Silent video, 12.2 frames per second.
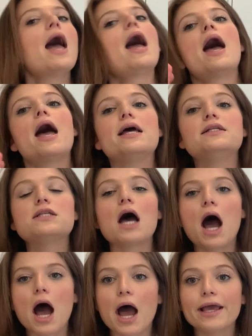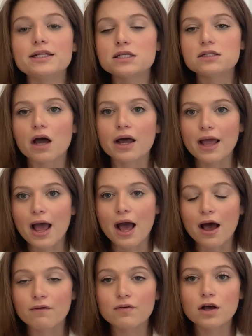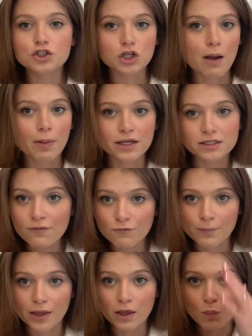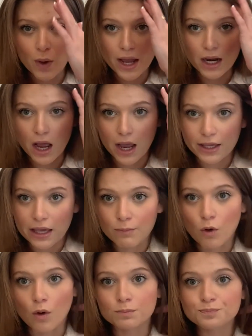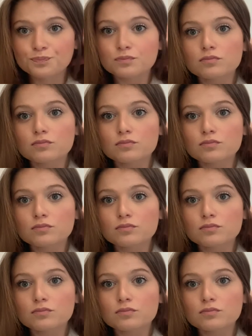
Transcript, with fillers: And I did not have a job lined up for me when I came home.